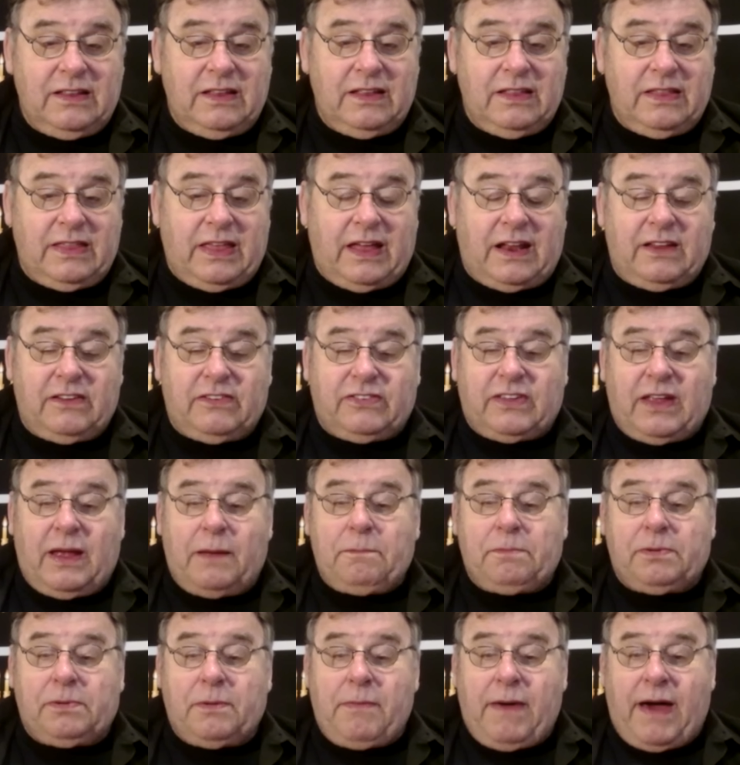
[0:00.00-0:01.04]
that is
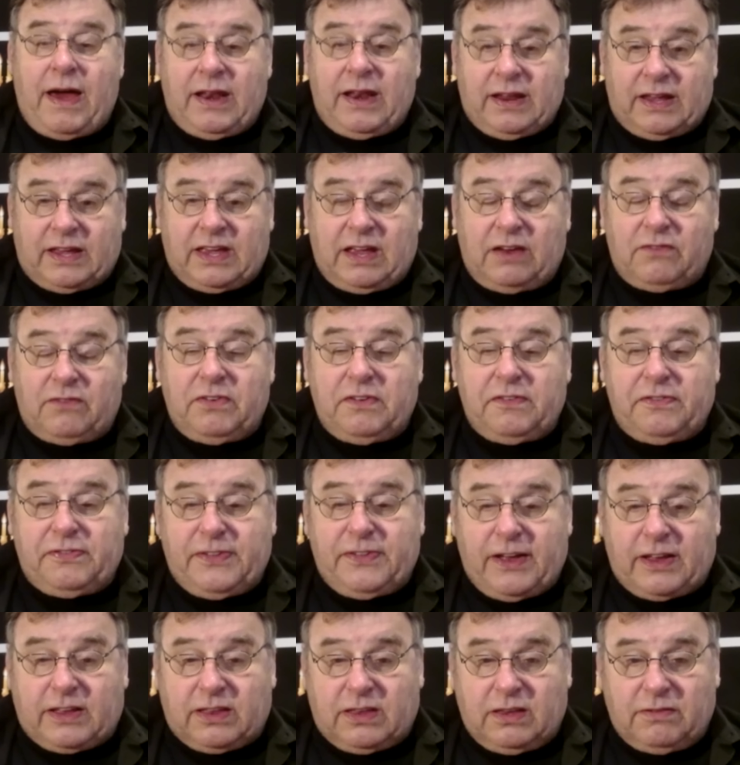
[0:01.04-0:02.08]
emblematic and
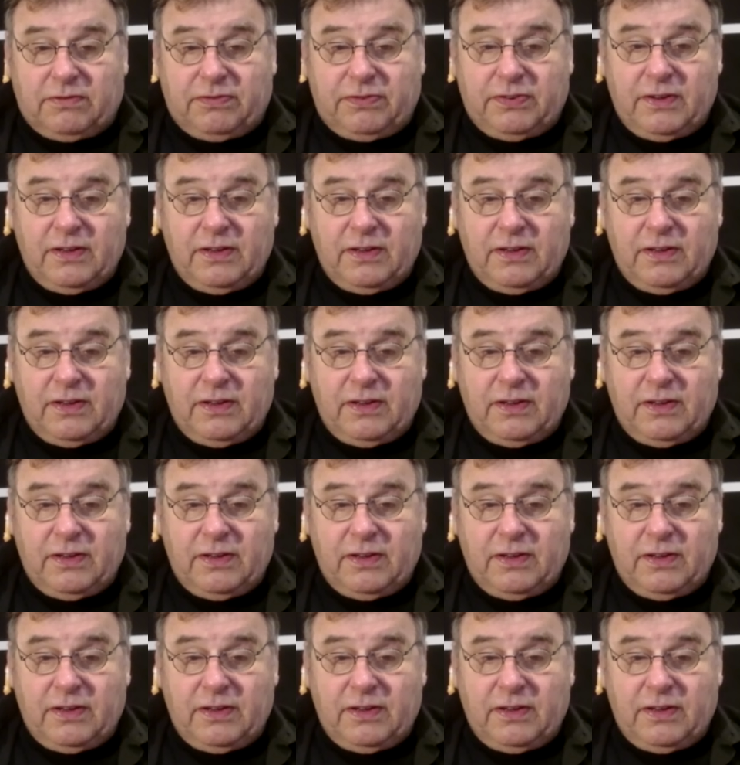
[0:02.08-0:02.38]
reflective